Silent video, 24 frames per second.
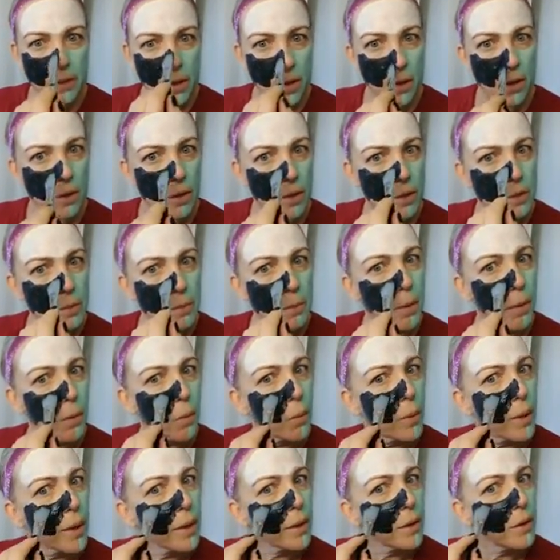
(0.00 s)
know this, but
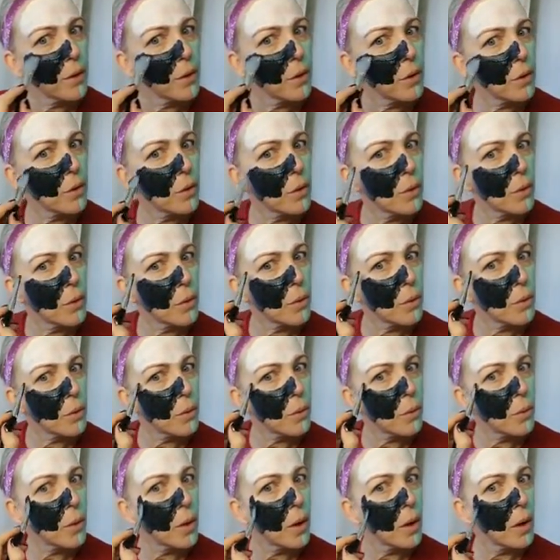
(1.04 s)
when
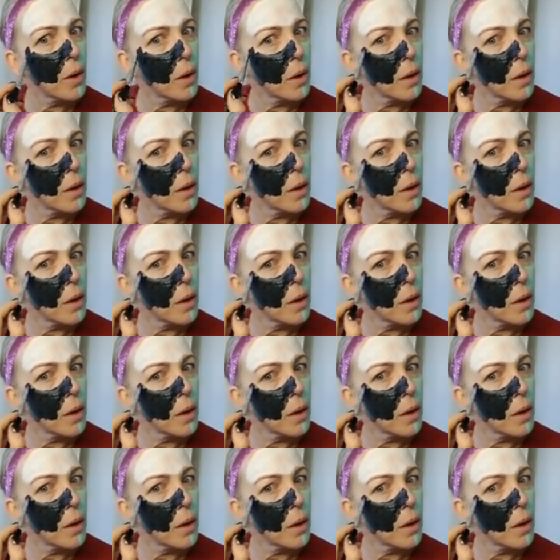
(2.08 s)
you,